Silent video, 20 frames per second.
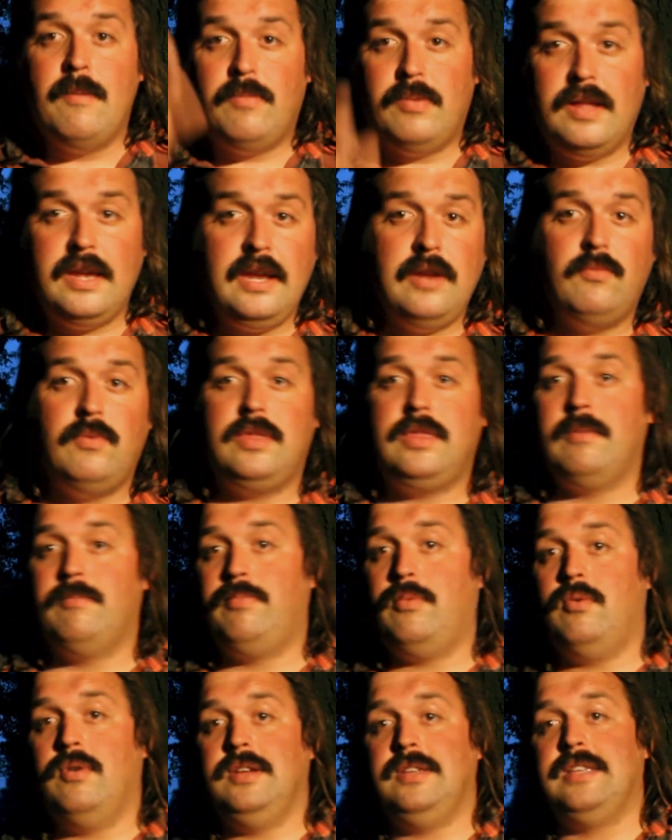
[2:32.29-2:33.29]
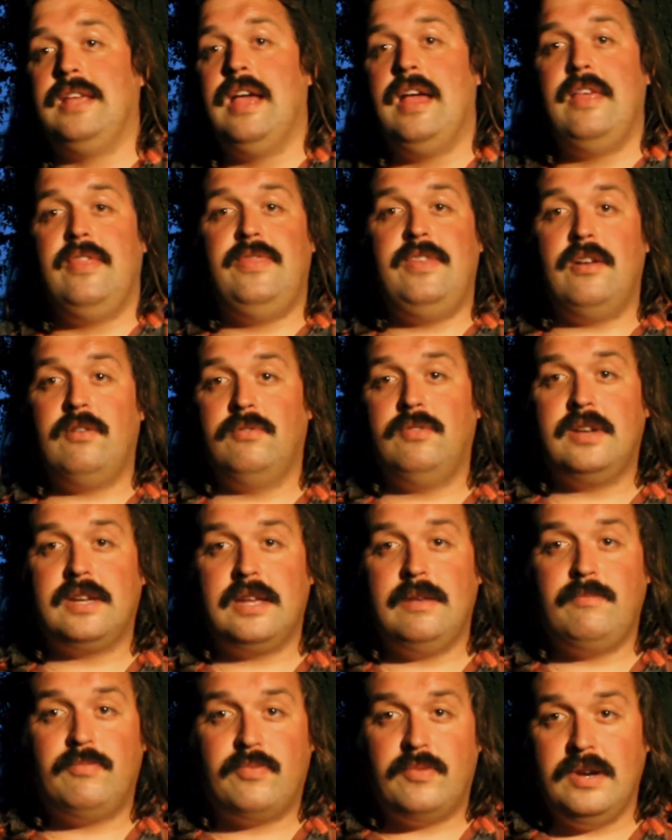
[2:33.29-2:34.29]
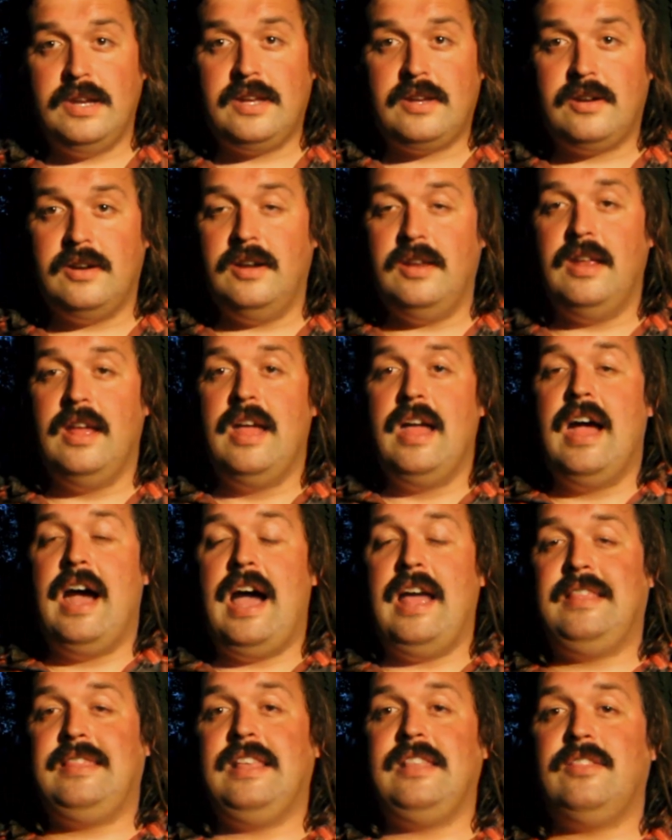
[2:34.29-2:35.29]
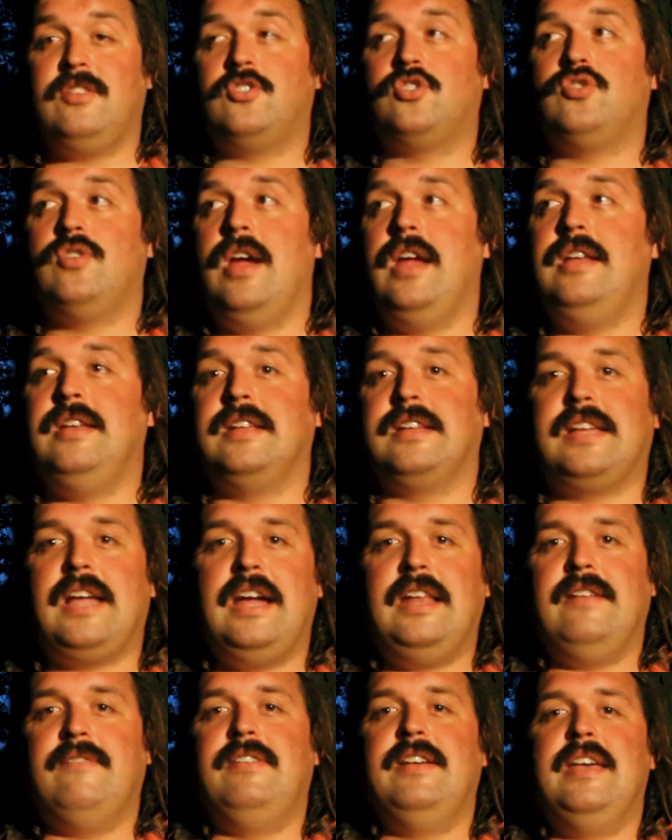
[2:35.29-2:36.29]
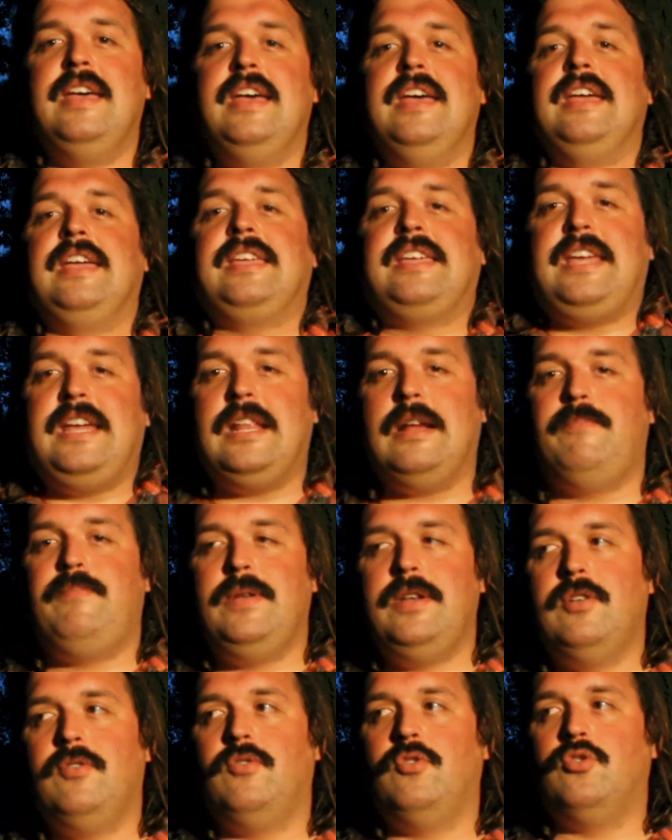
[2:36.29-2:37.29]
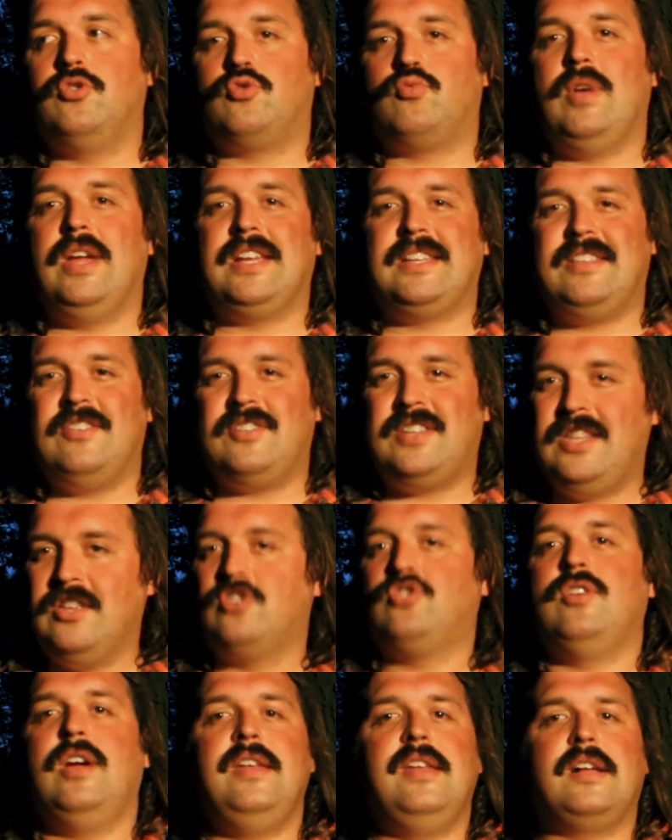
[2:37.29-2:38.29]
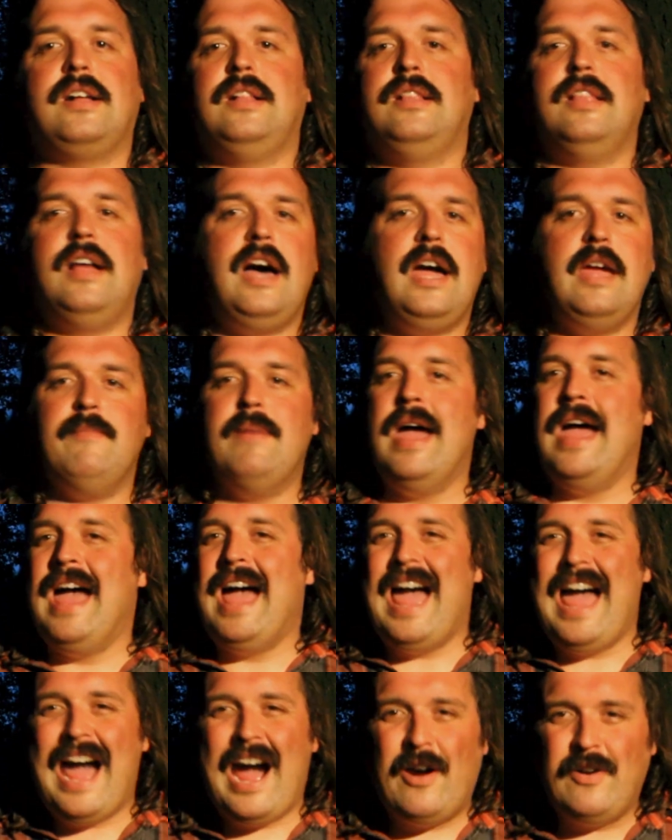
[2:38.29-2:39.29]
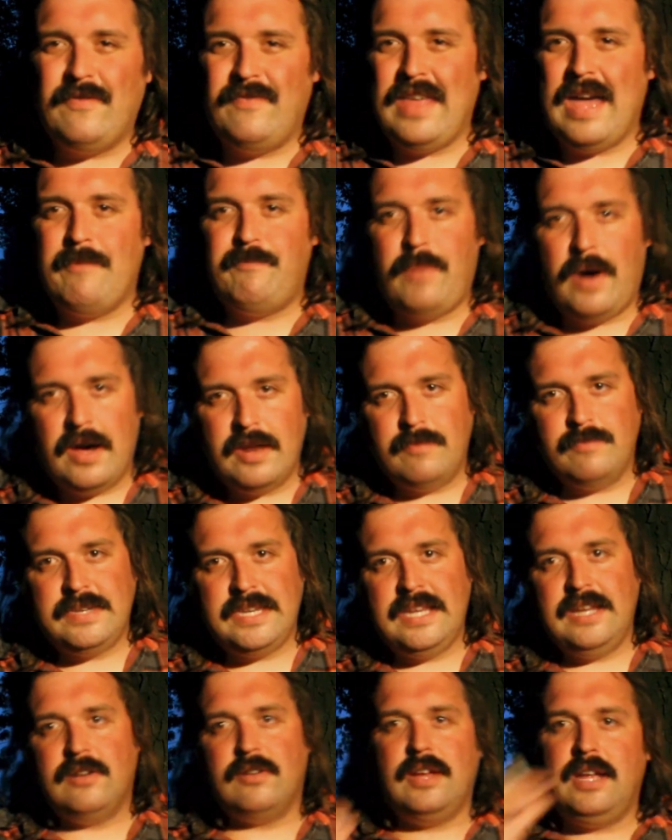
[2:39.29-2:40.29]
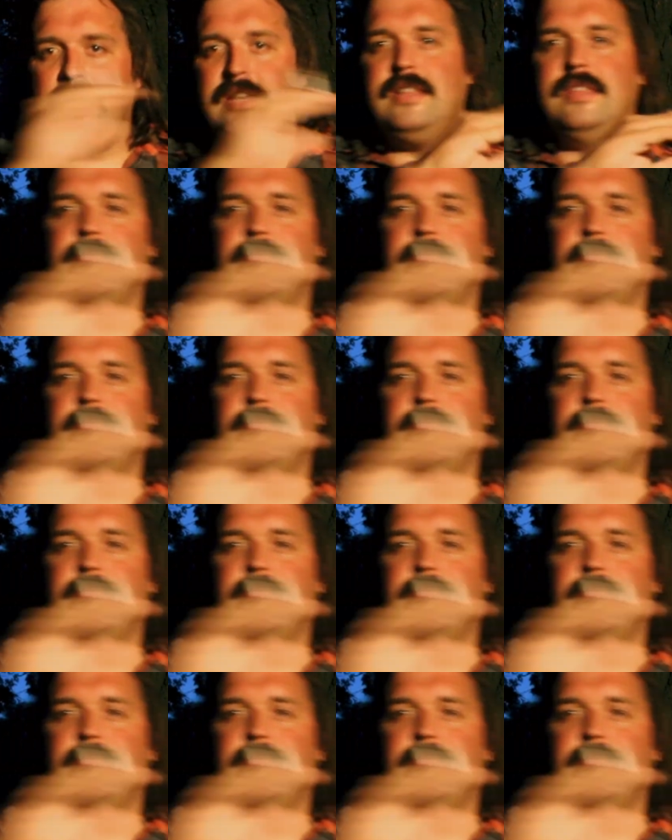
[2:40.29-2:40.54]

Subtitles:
playing with the boys, they're looking pretty good. I think they're trying to kind of get up into those ranks. They're still trying to climb out of that bottom tier into